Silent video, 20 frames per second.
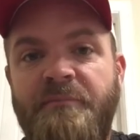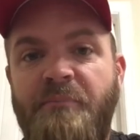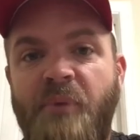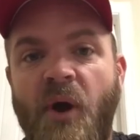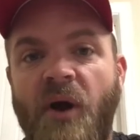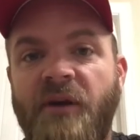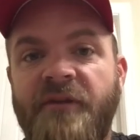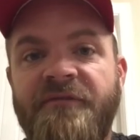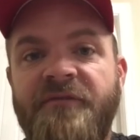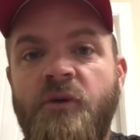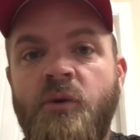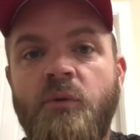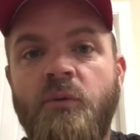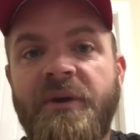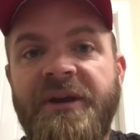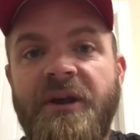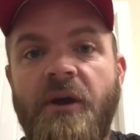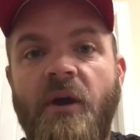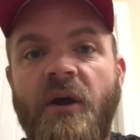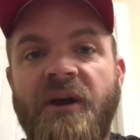part of who
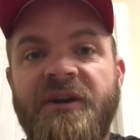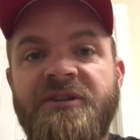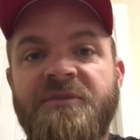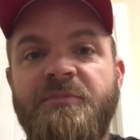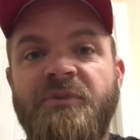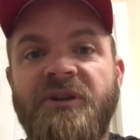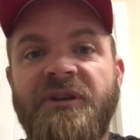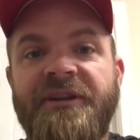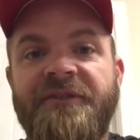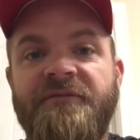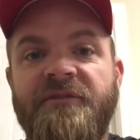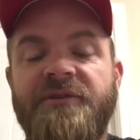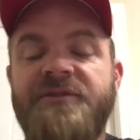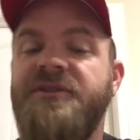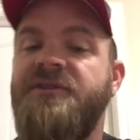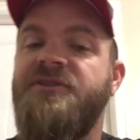we are as believers.